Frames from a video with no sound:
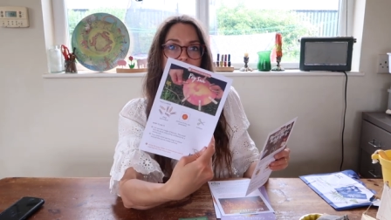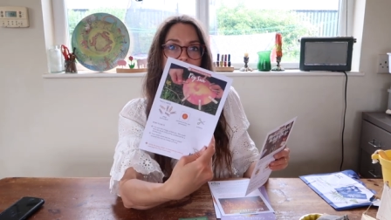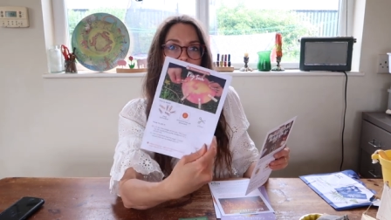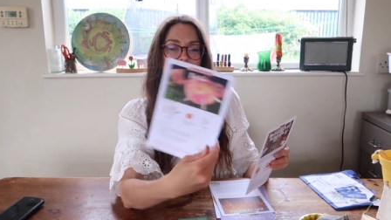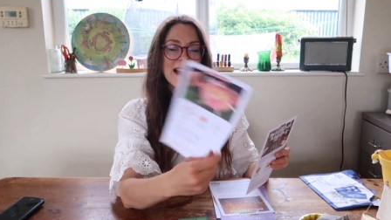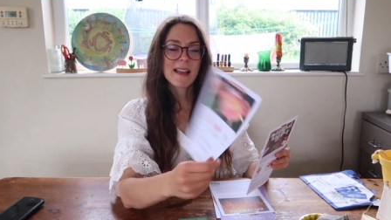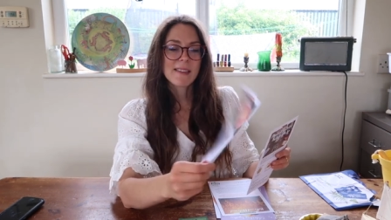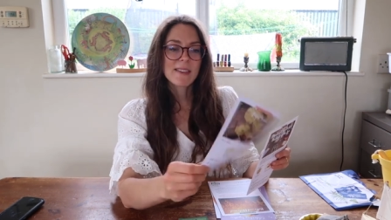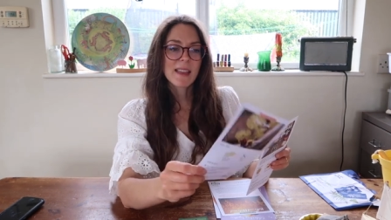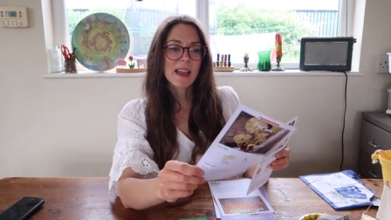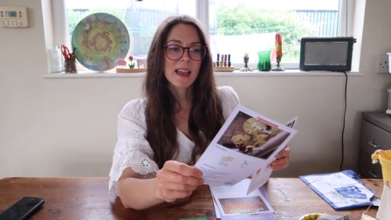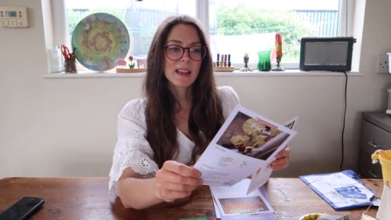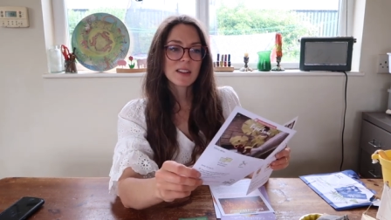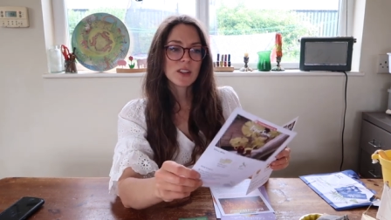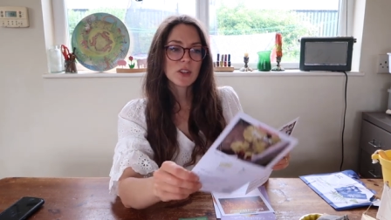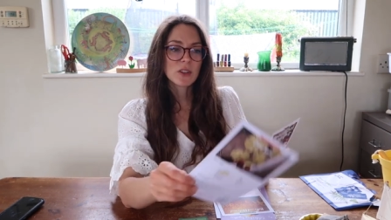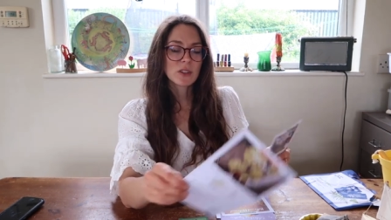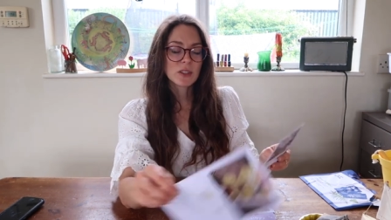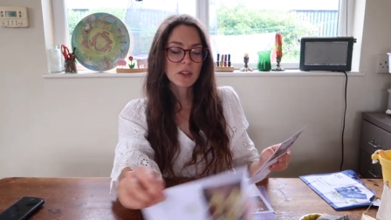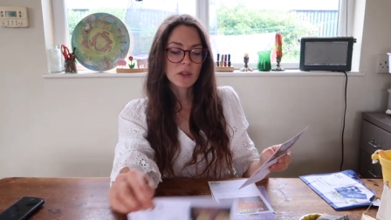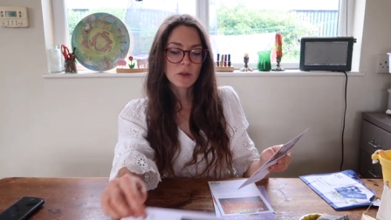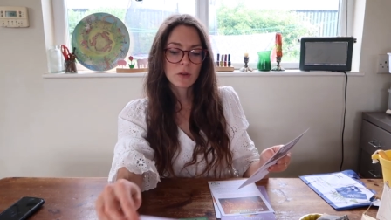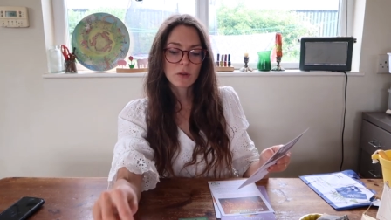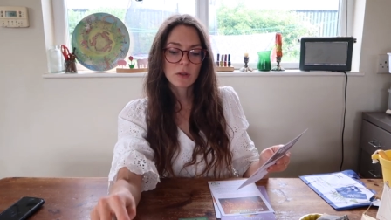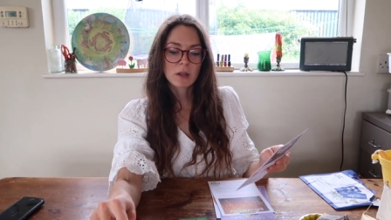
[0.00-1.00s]
and then
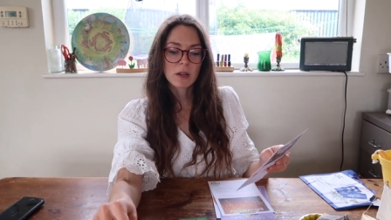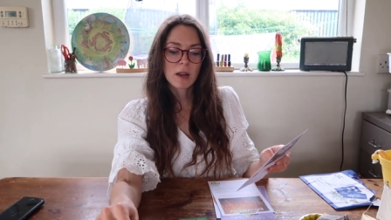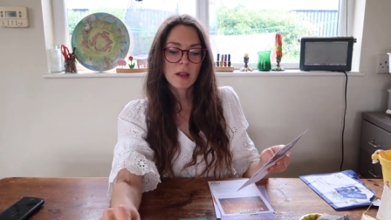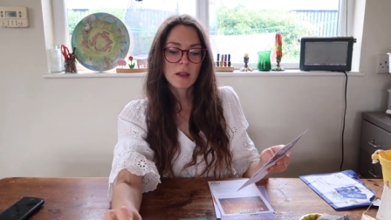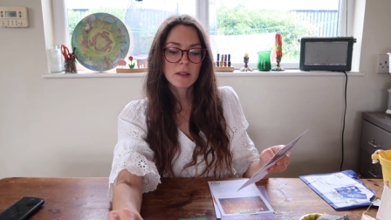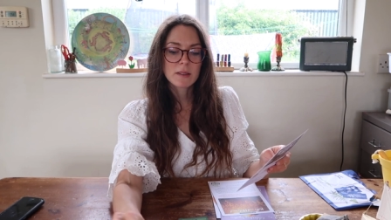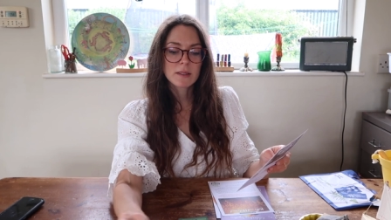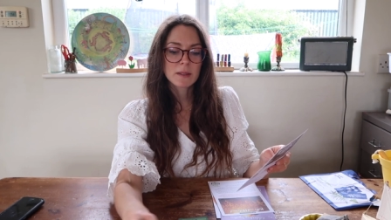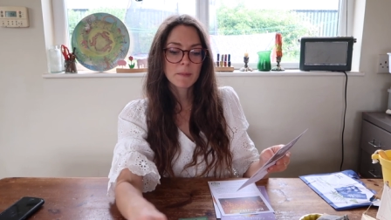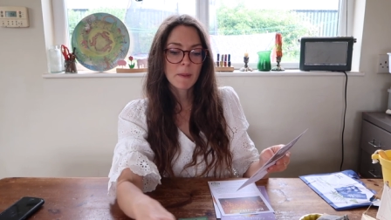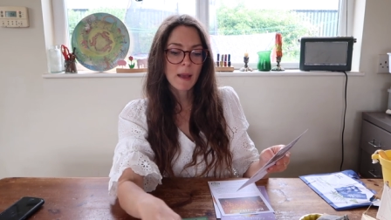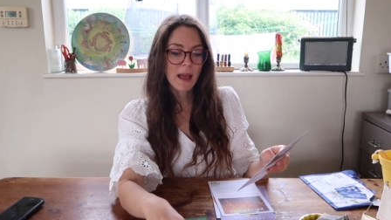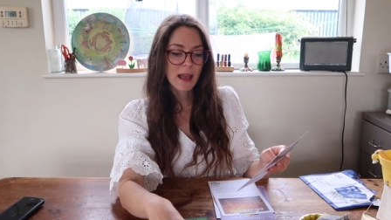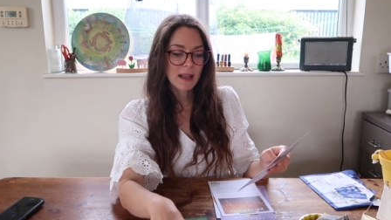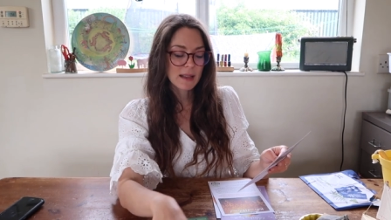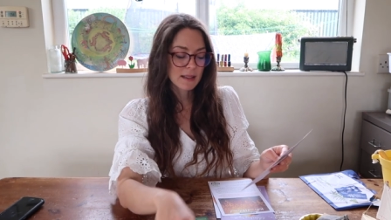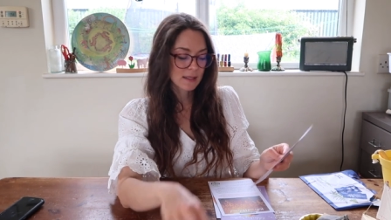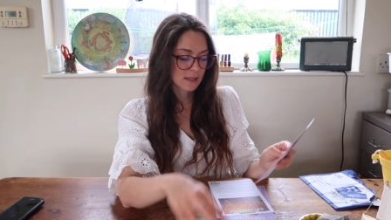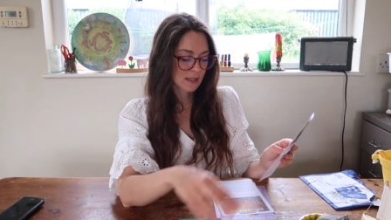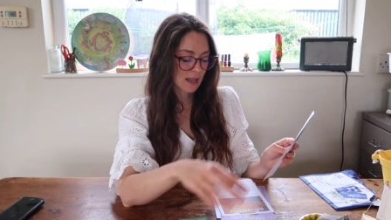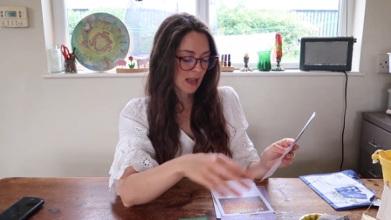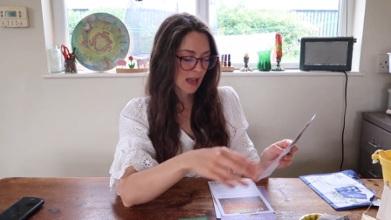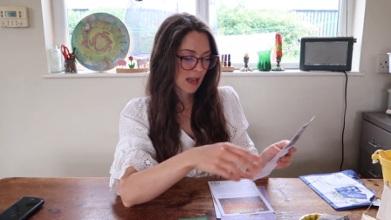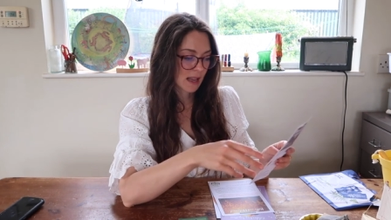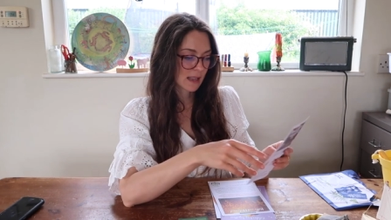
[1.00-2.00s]
using your clothes
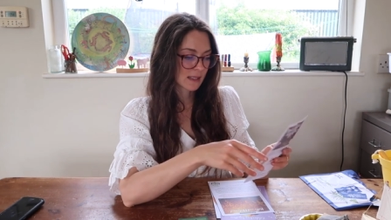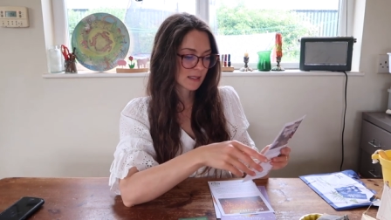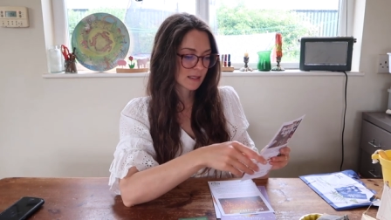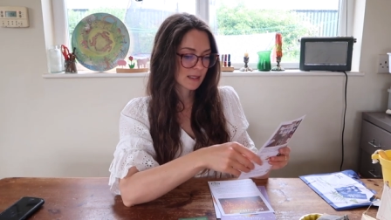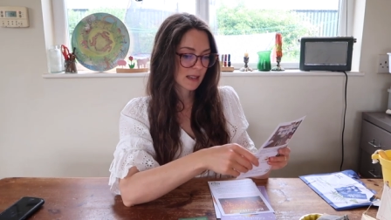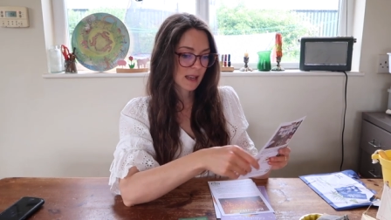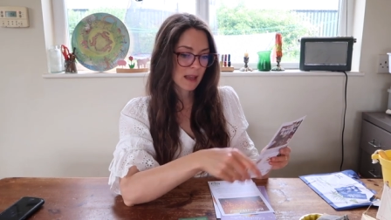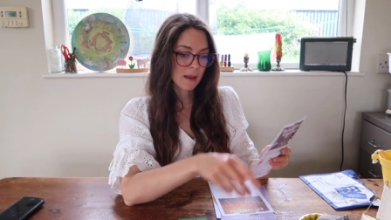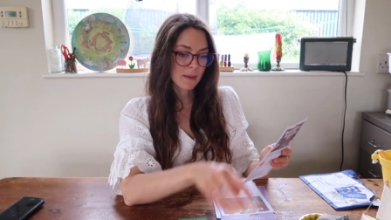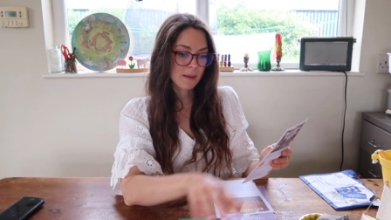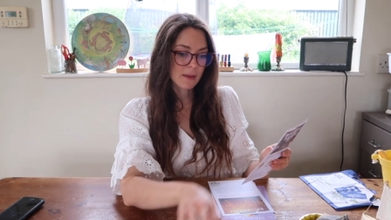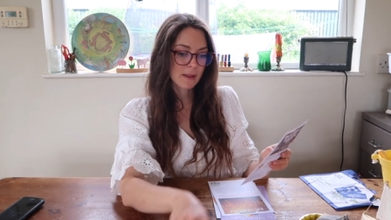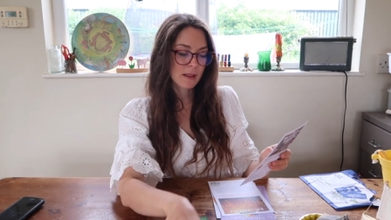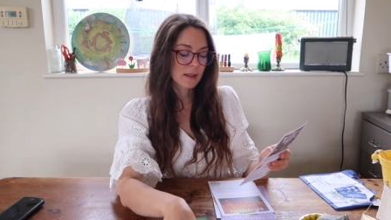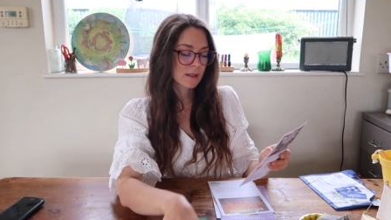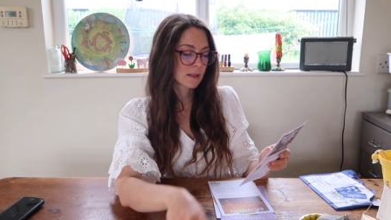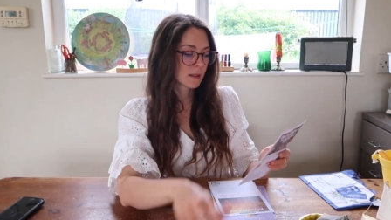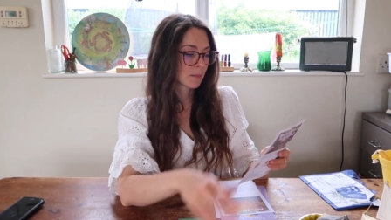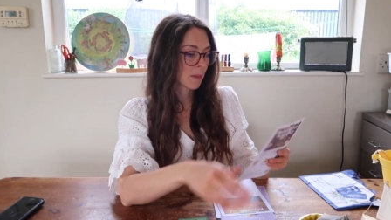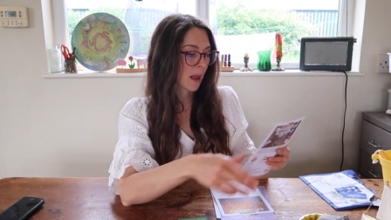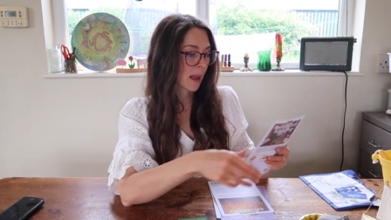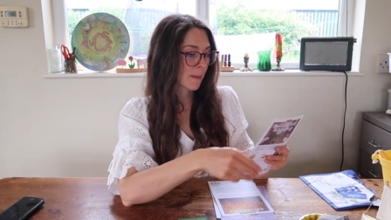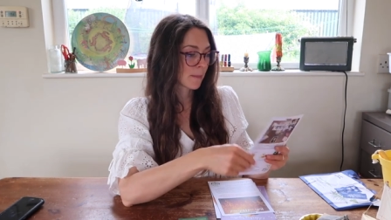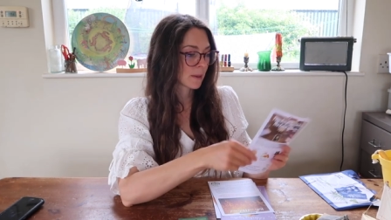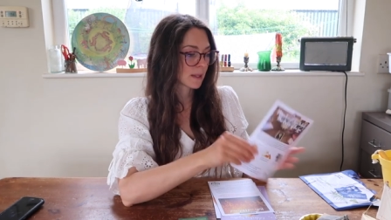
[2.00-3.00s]
pegs and a
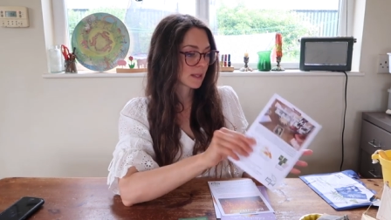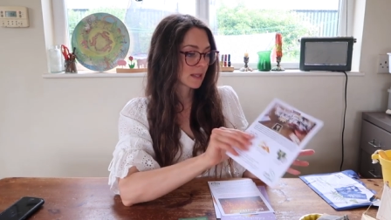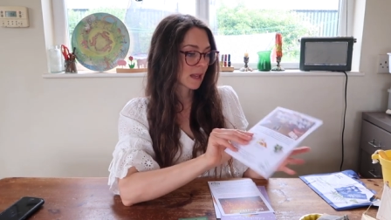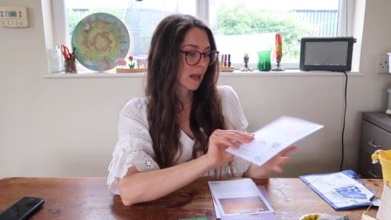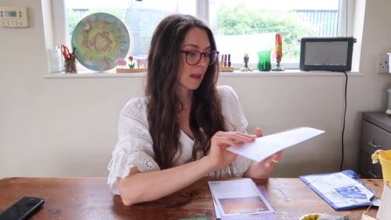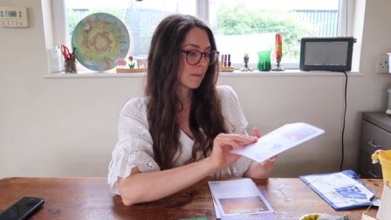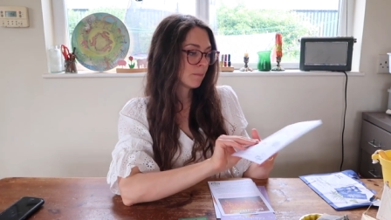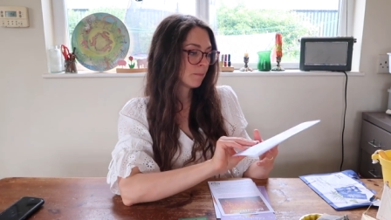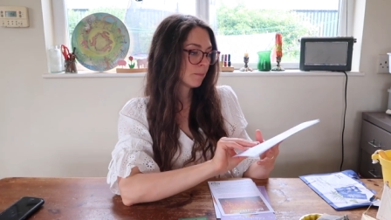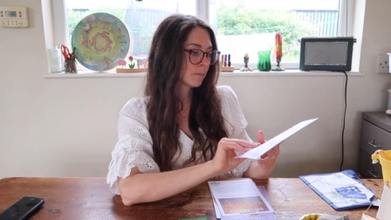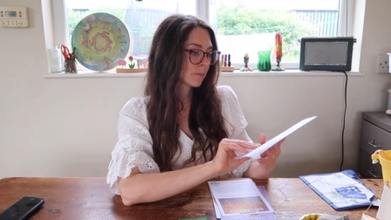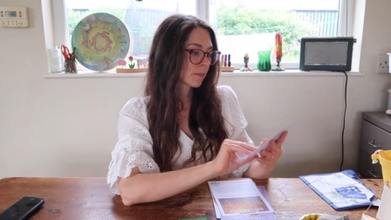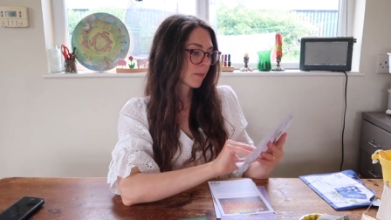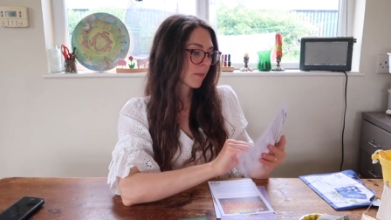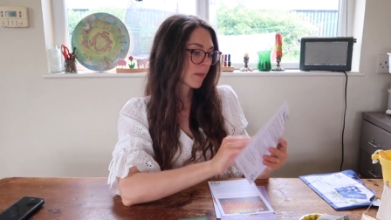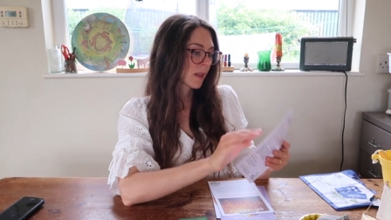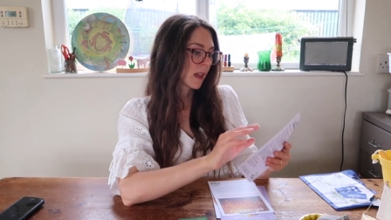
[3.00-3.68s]
paper sun.